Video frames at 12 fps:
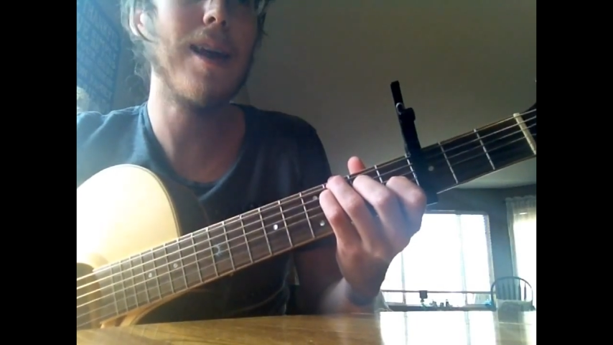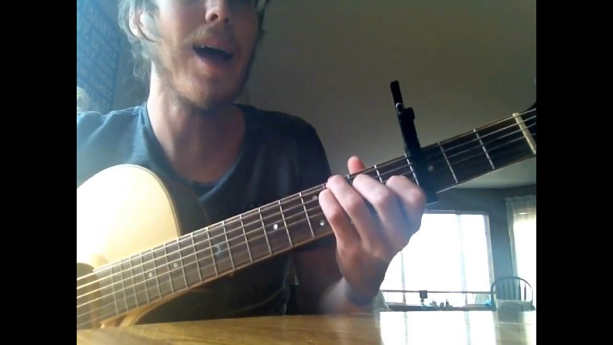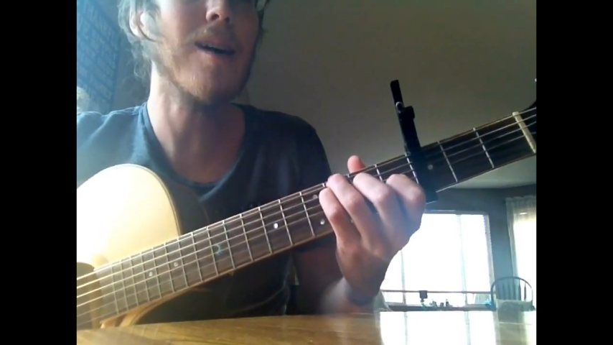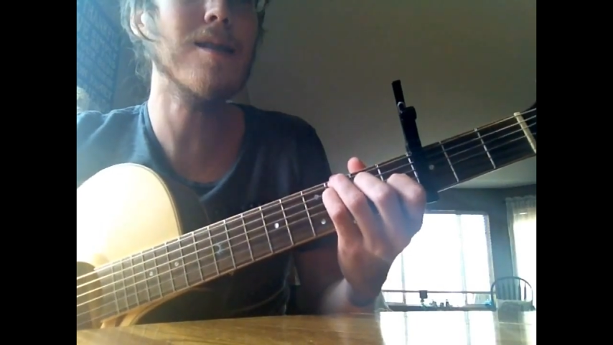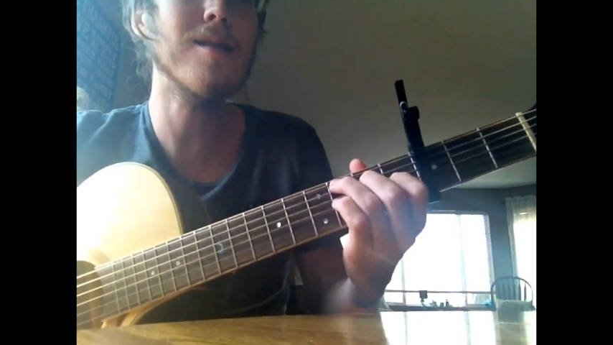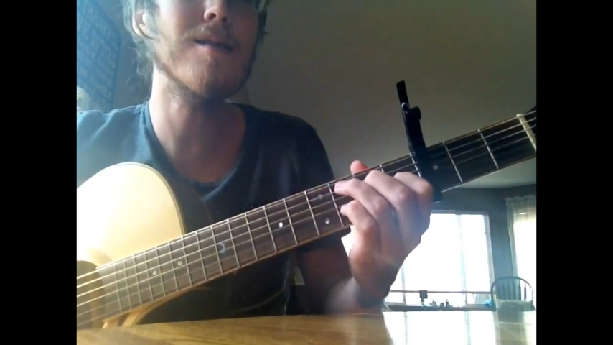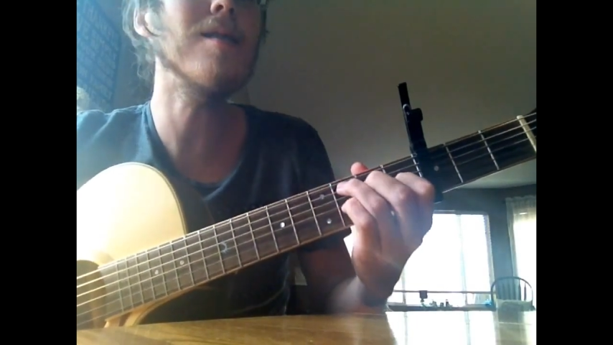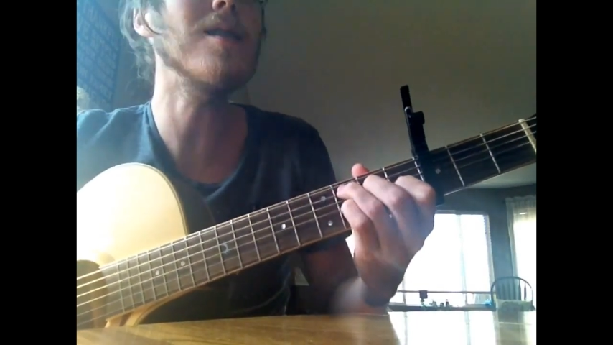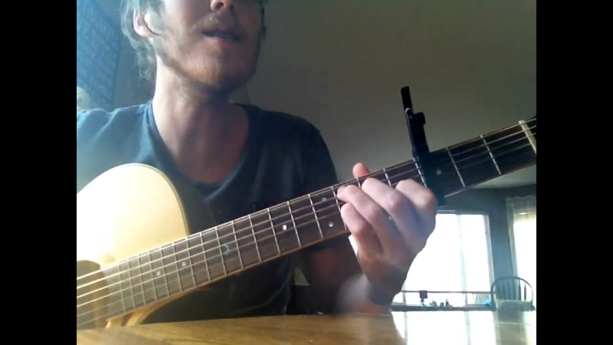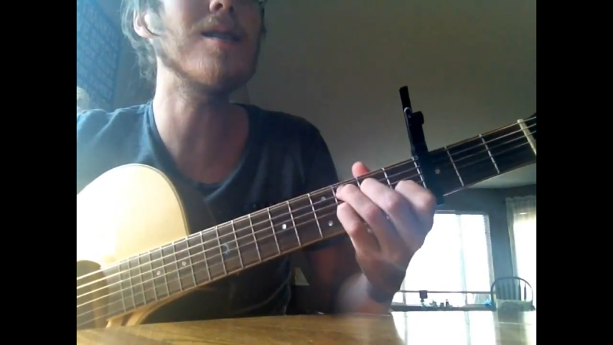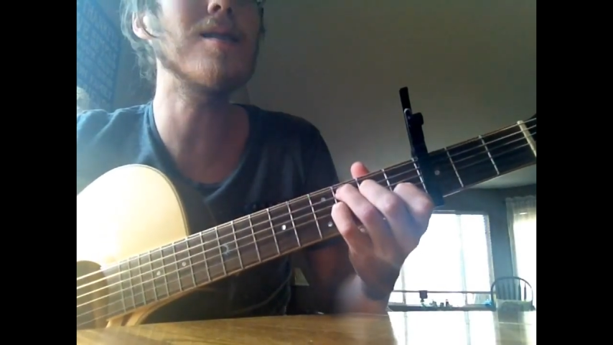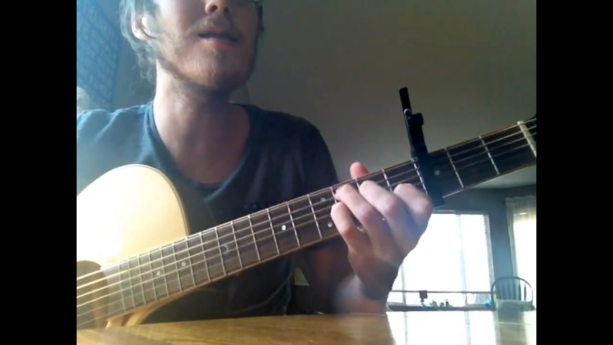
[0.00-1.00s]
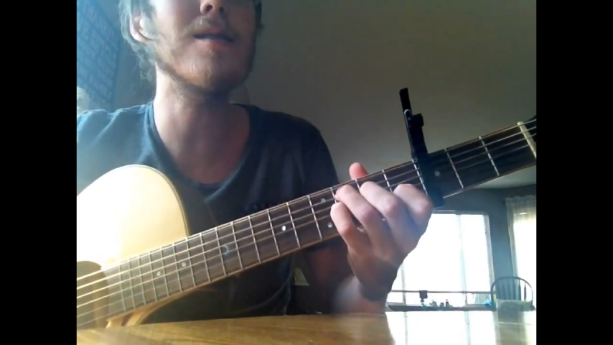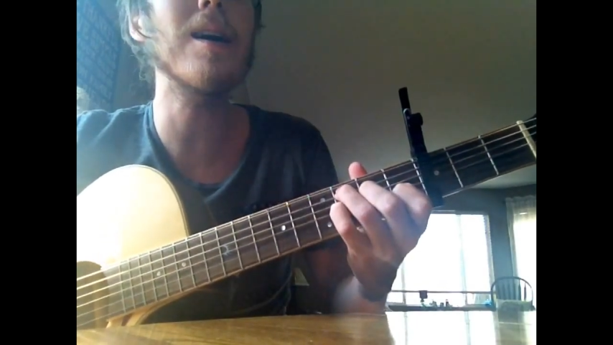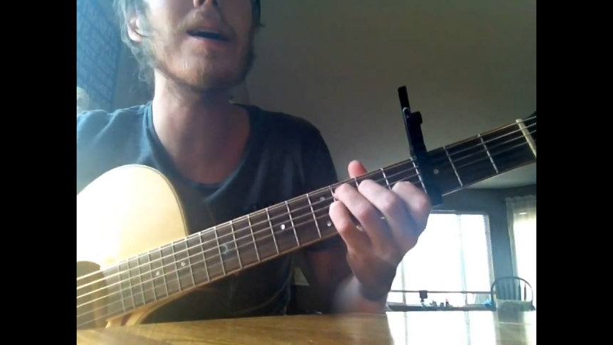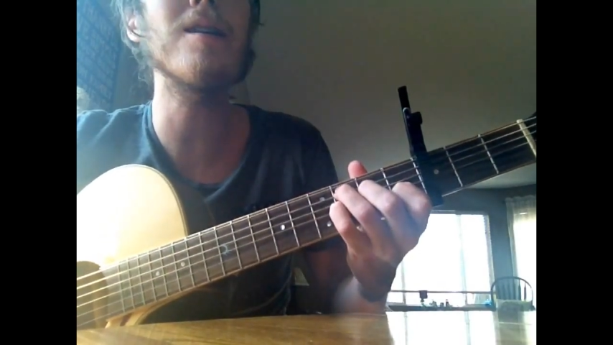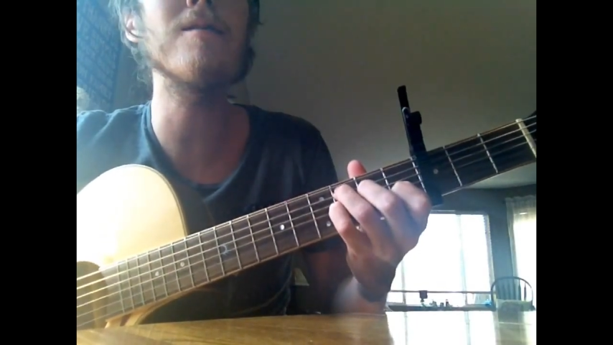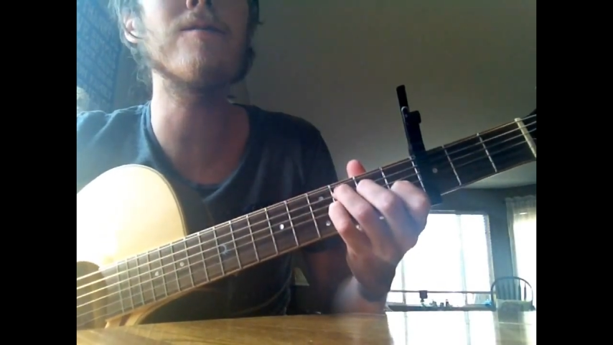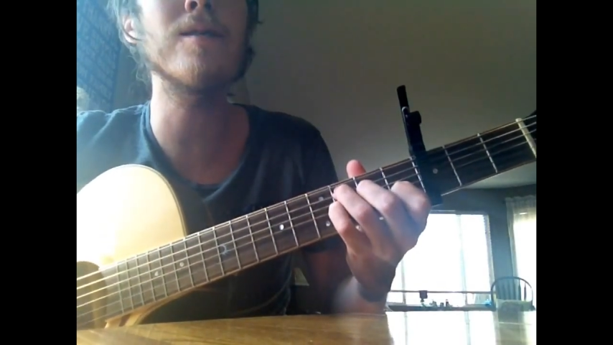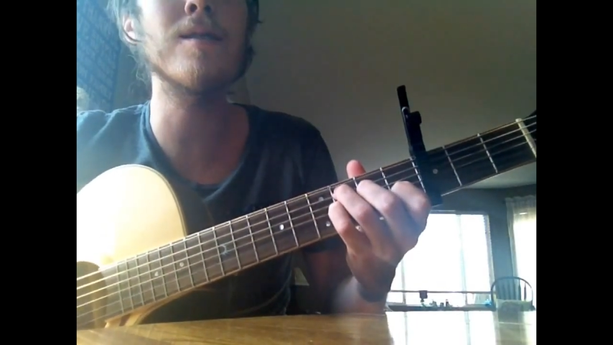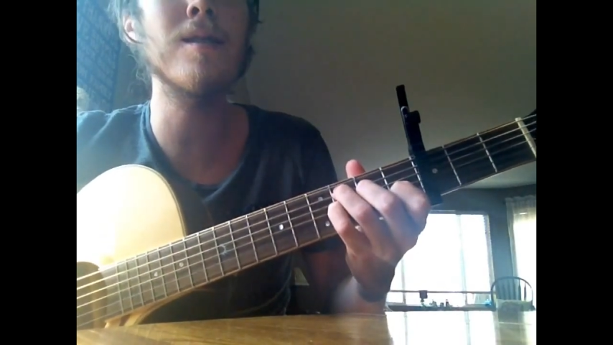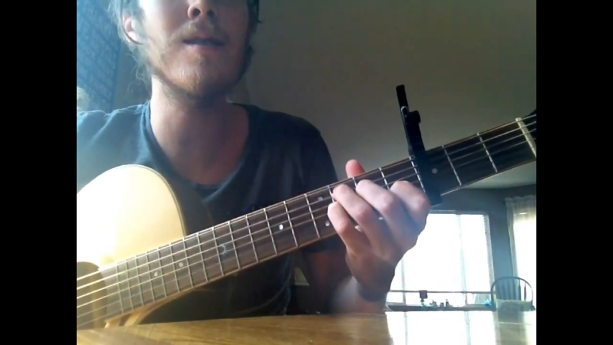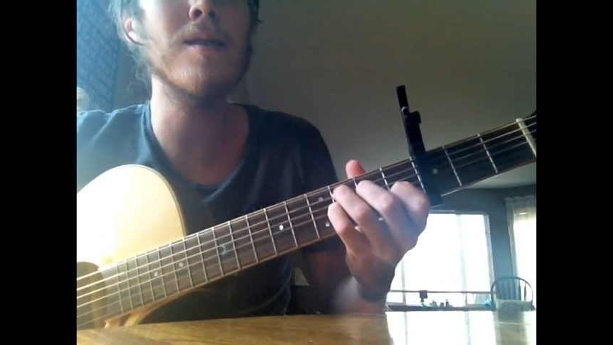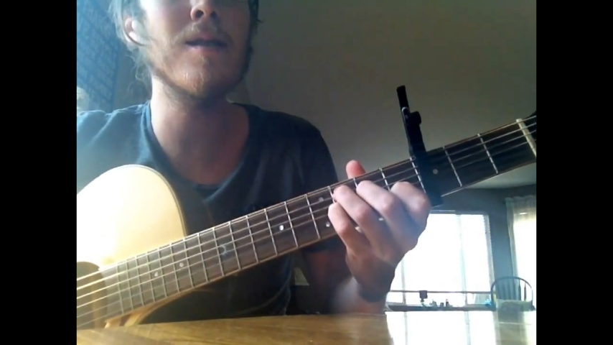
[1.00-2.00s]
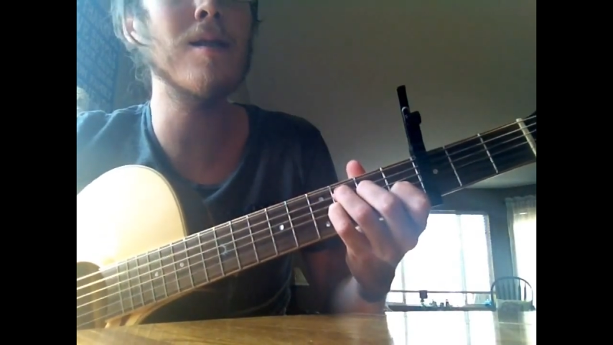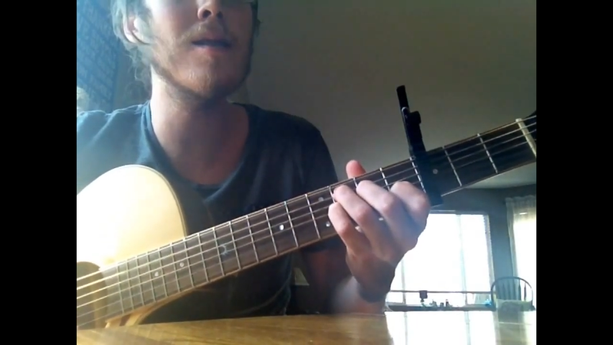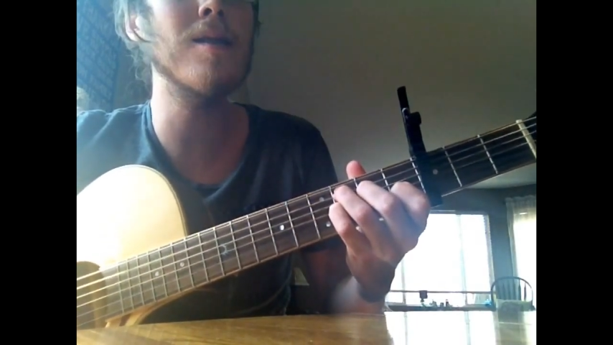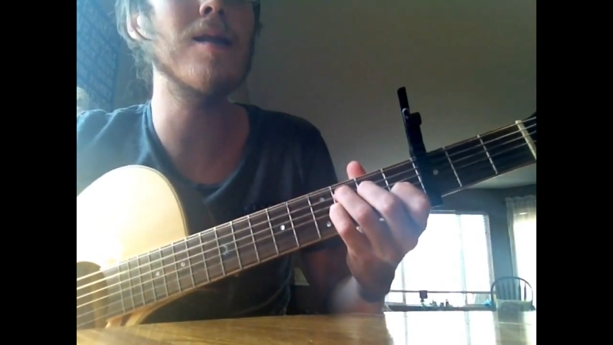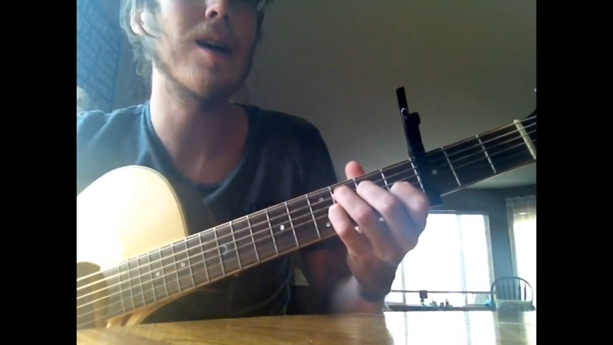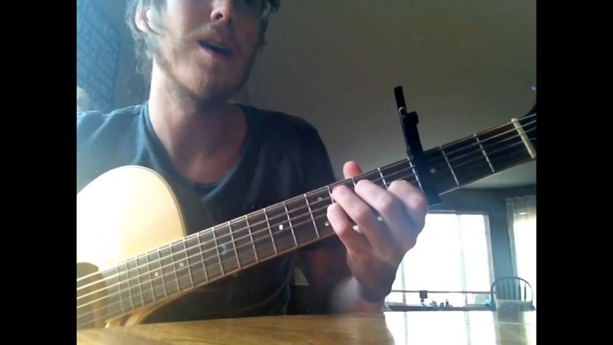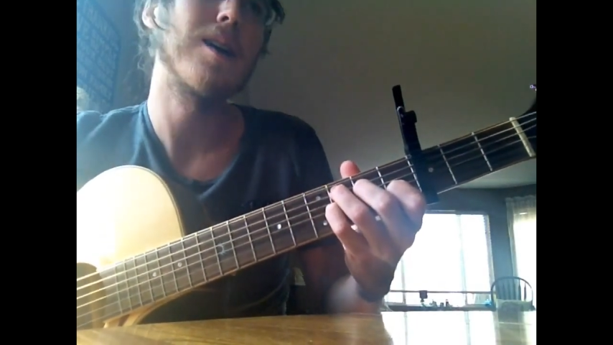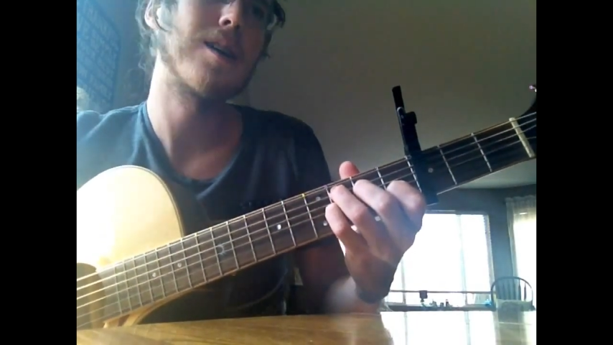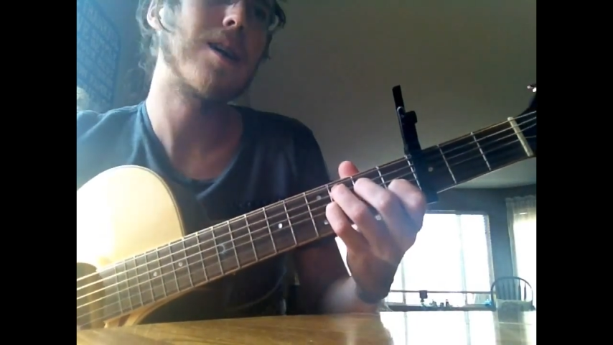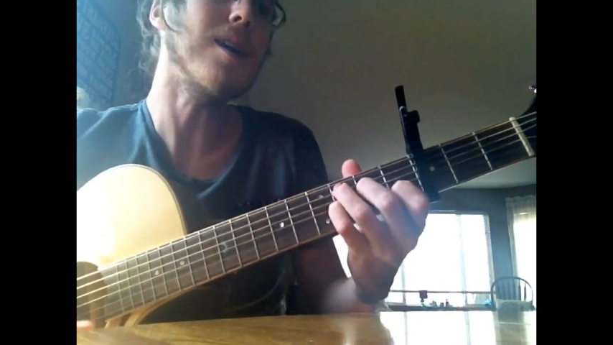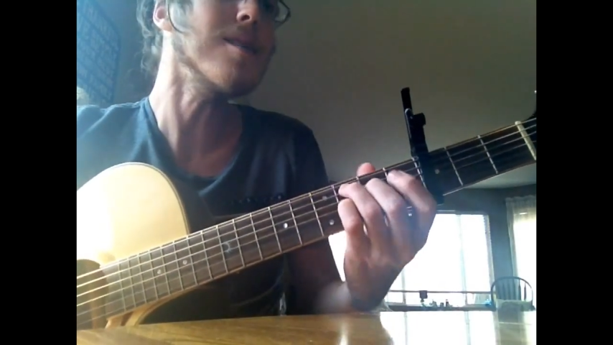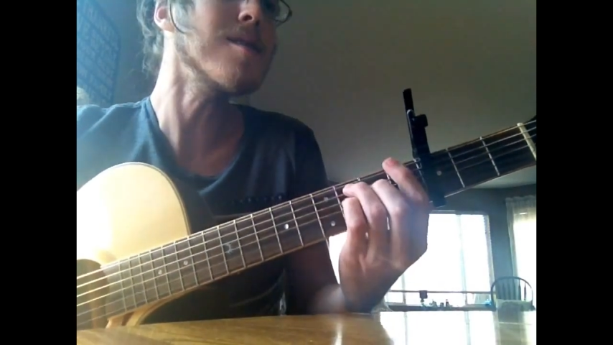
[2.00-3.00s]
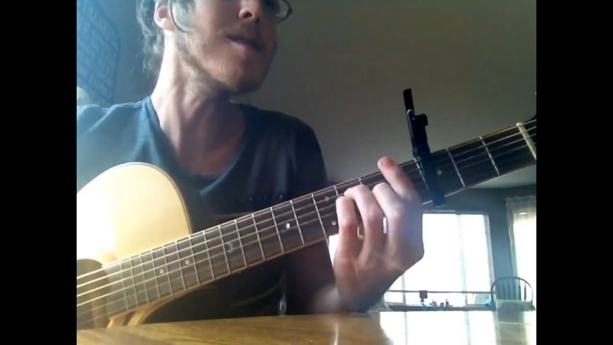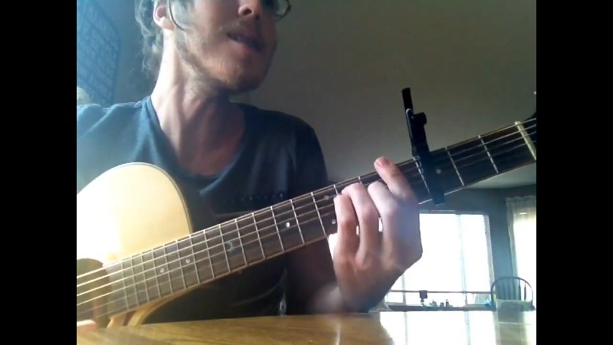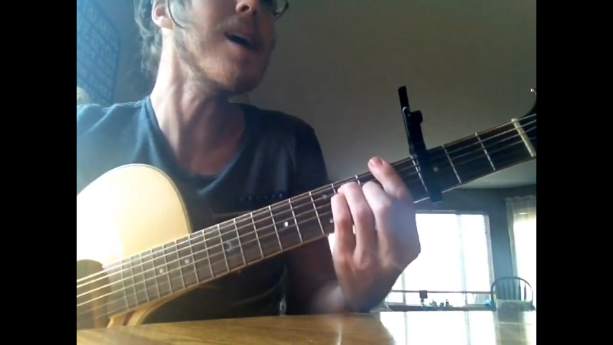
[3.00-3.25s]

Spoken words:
[unreadable: no face in view]